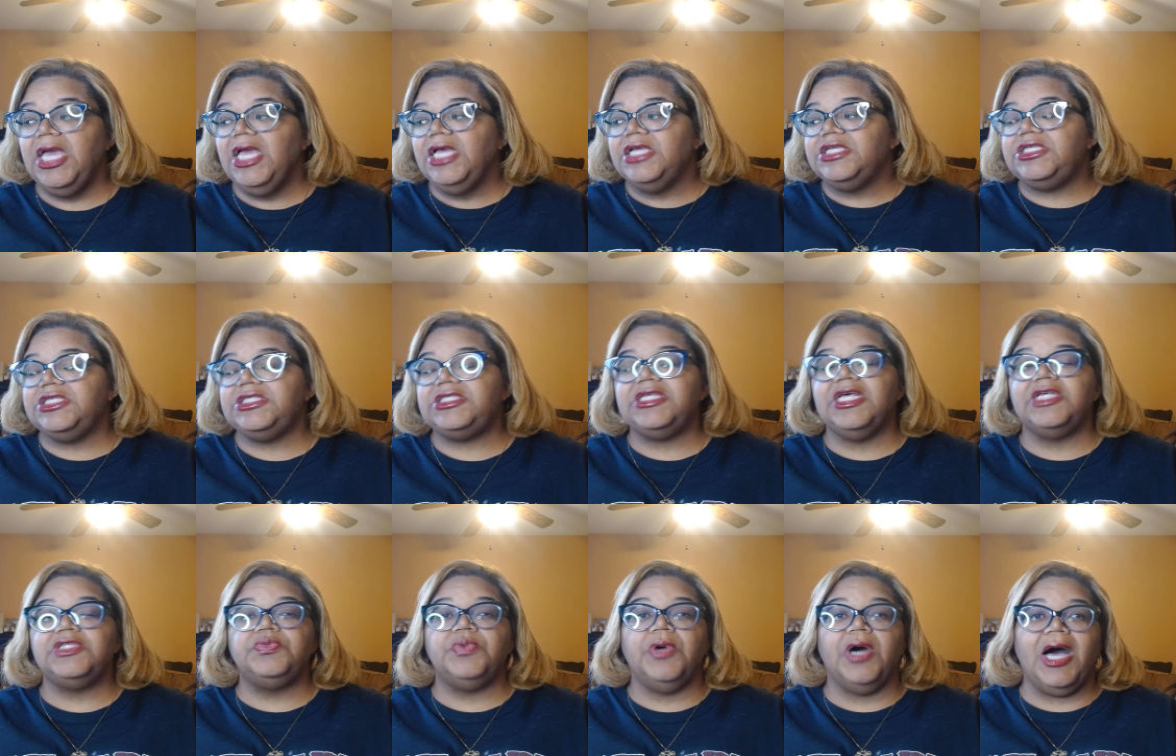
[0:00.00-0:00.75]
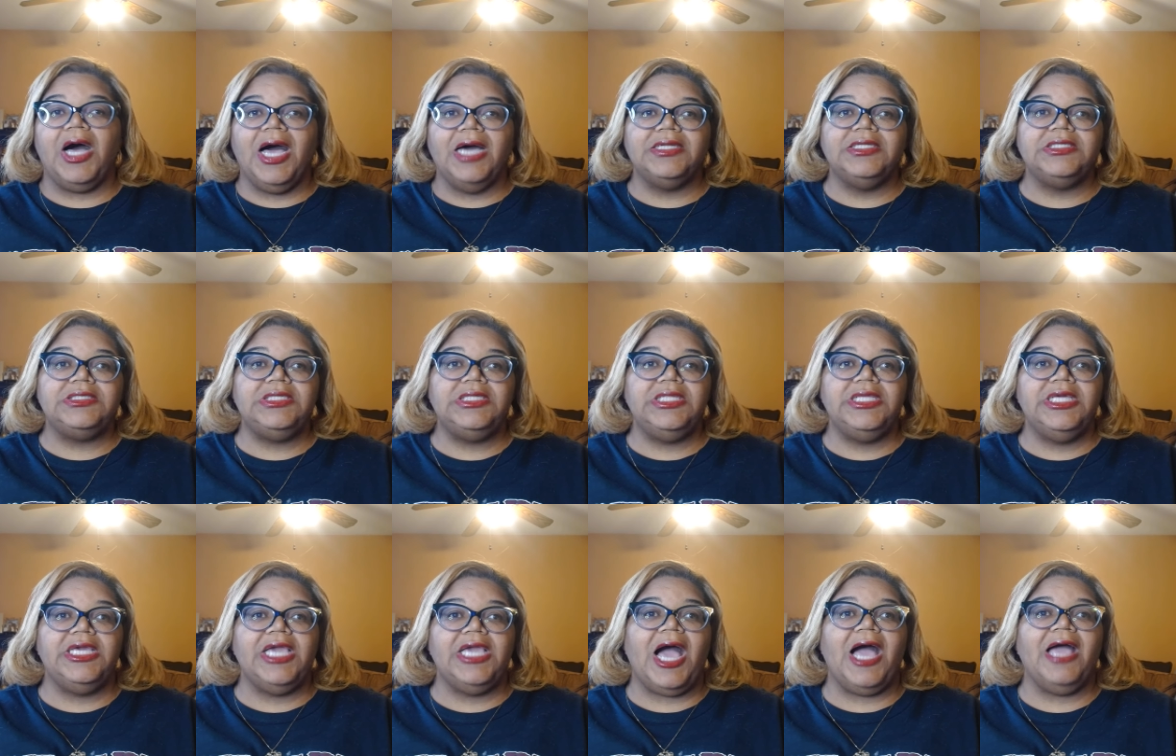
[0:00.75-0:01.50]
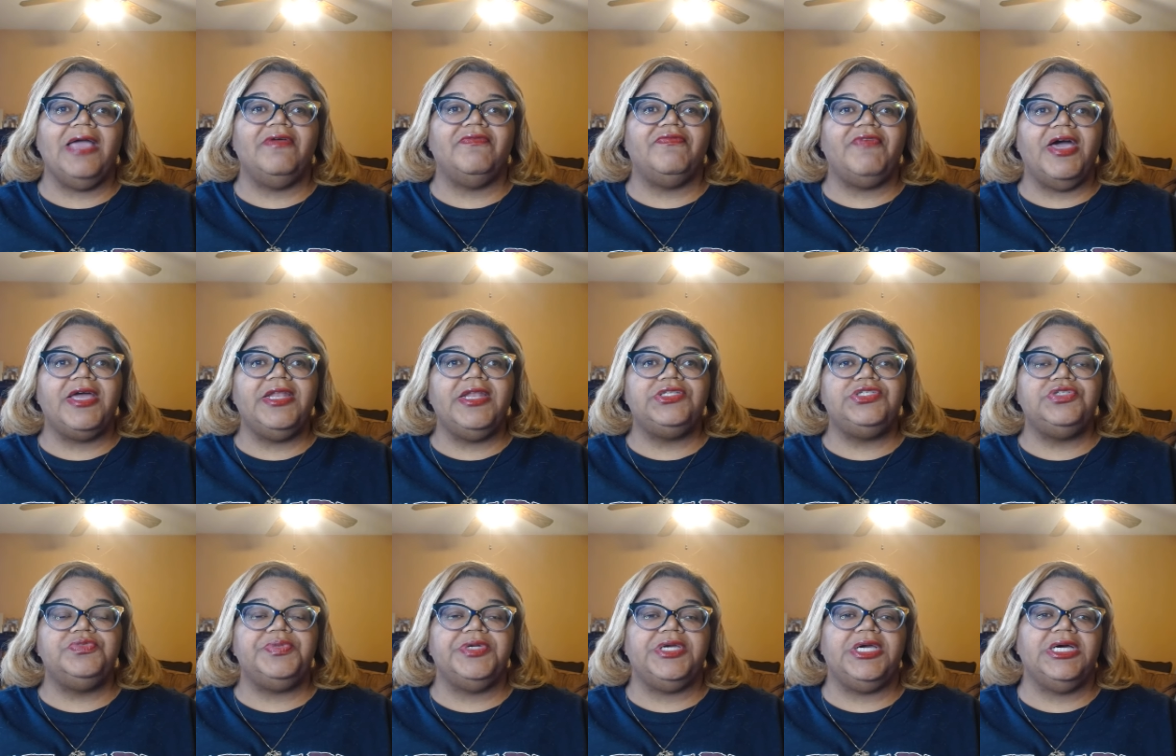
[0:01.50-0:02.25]
She says, Well, honestly, I invited
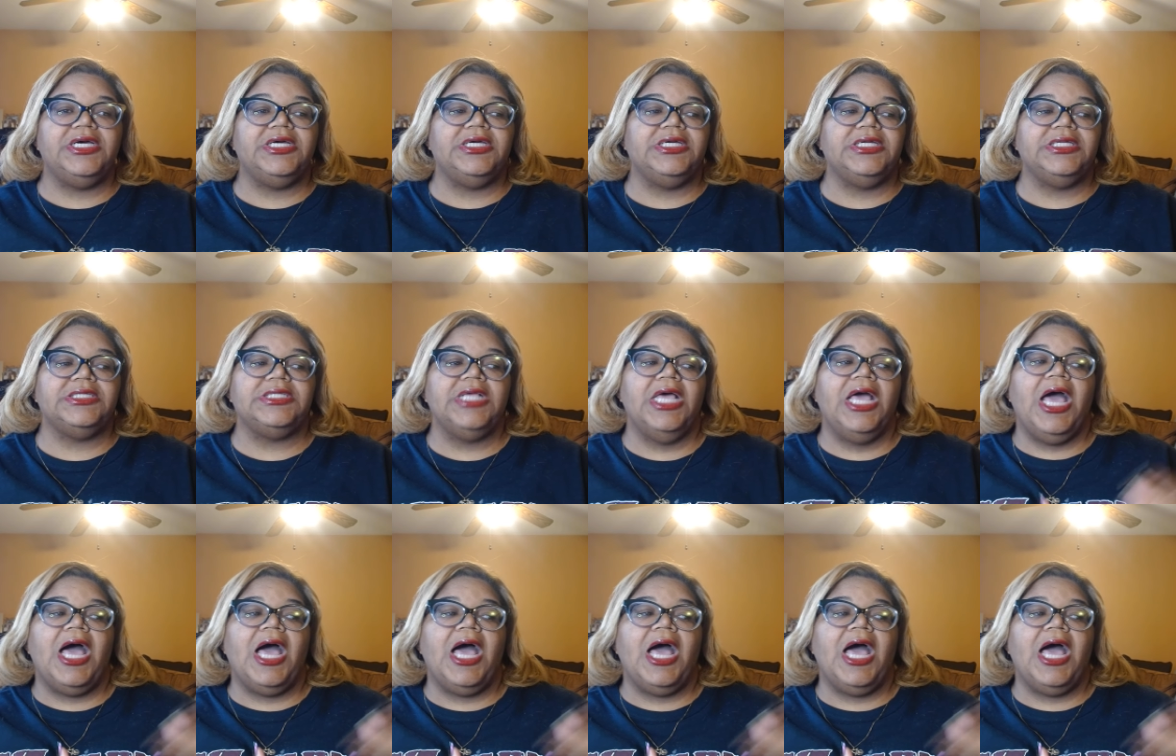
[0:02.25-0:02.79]
you because